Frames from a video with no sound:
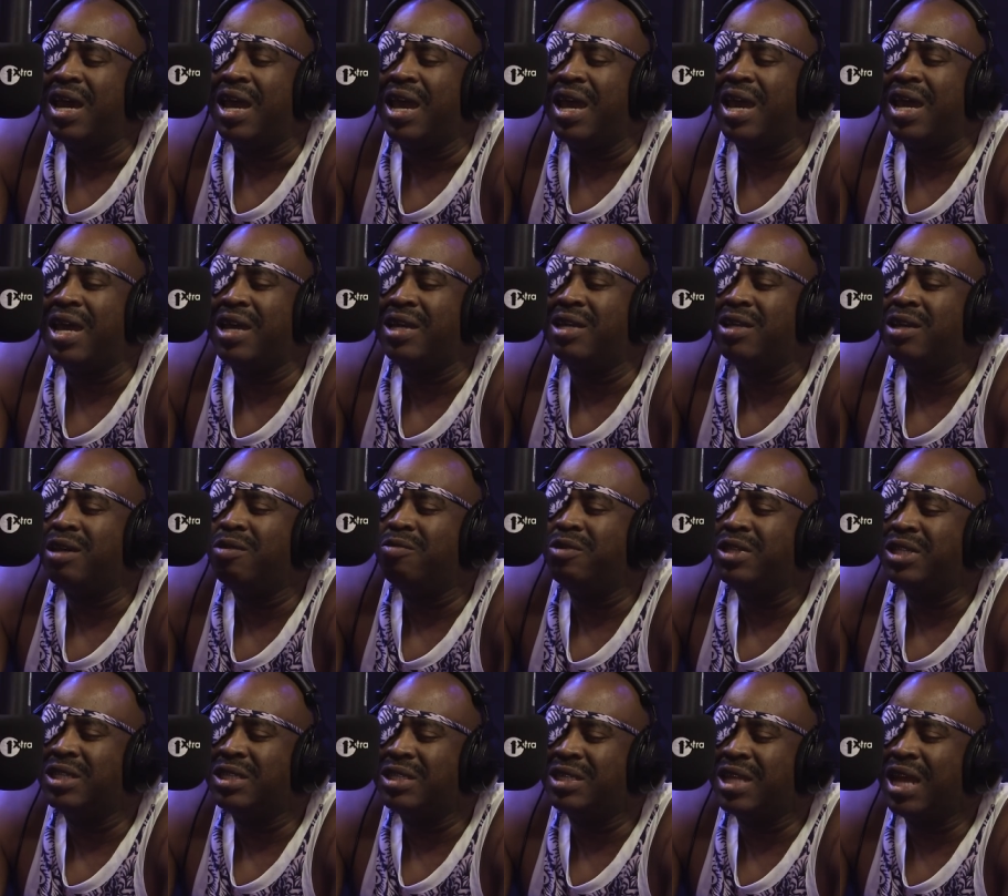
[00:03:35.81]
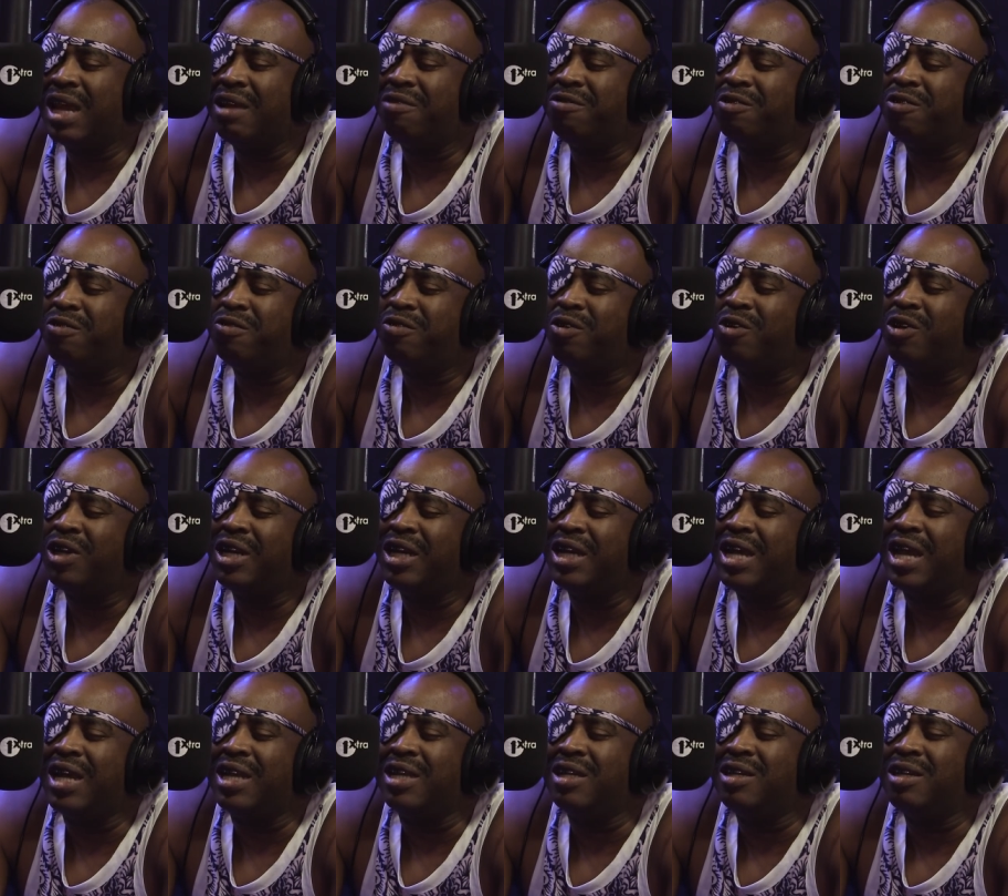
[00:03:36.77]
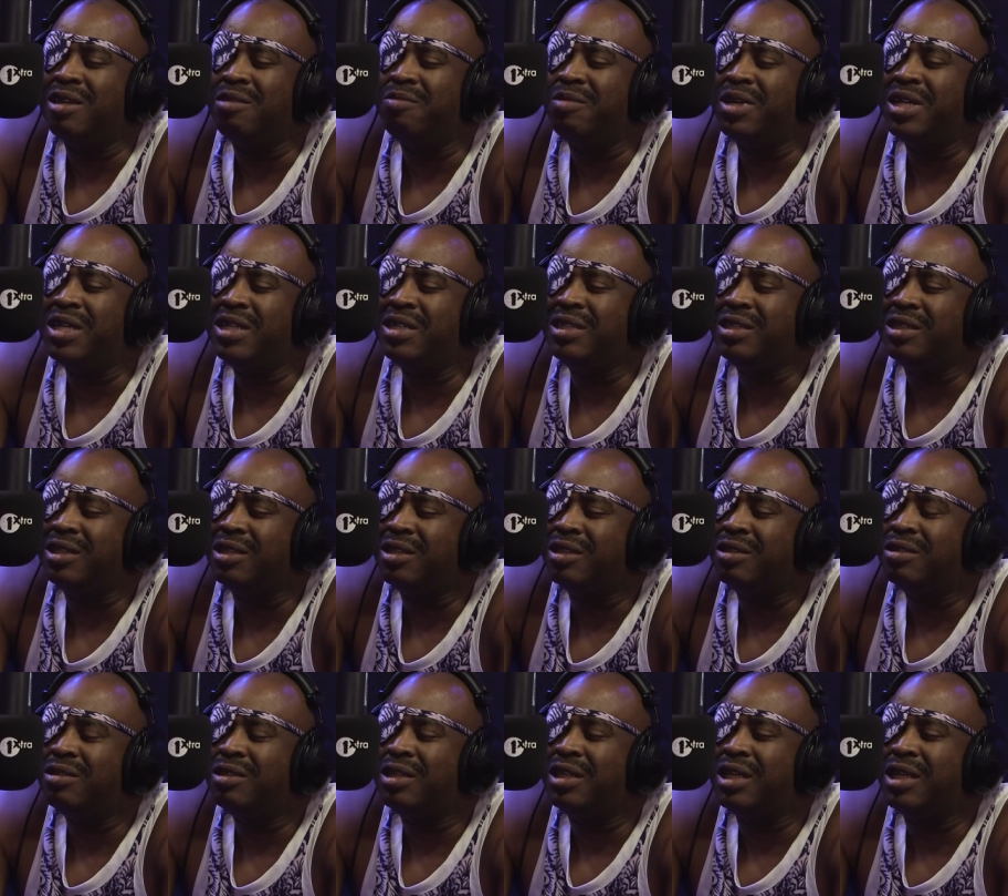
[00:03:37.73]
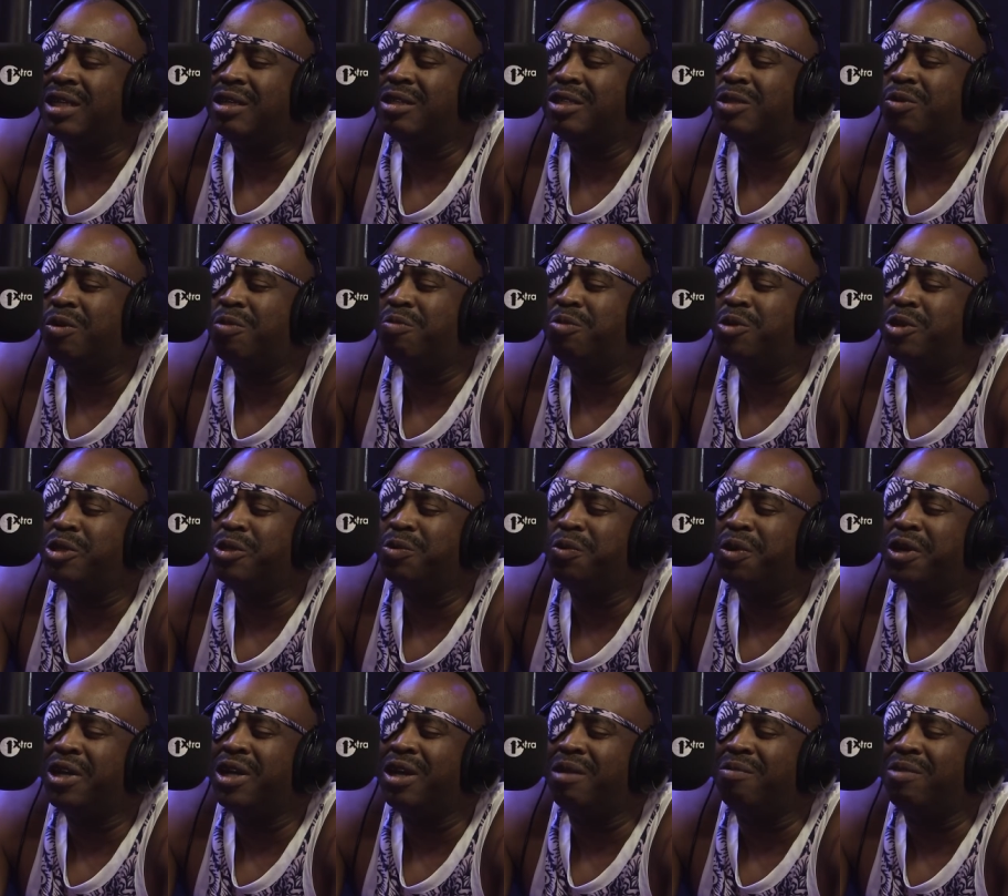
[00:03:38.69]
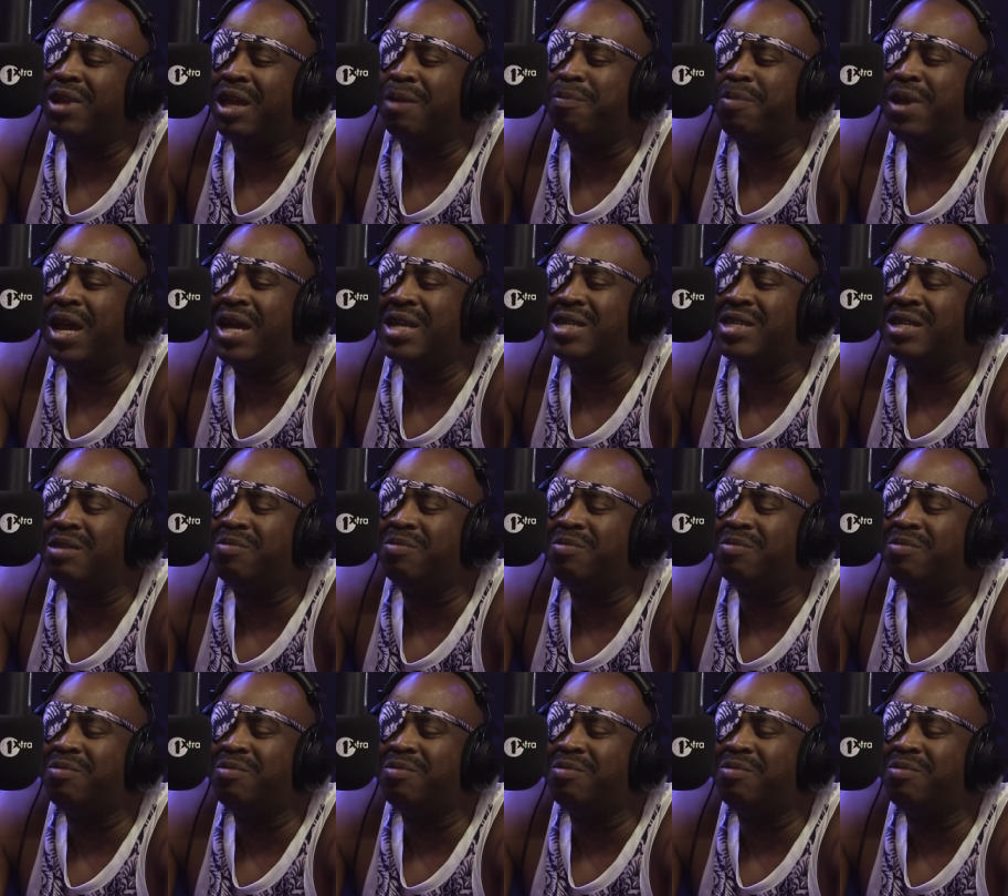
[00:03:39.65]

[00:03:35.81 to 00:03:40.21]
And you know, we just thankful for all of that. You know what I mean? You know, each one pulls one up, like passing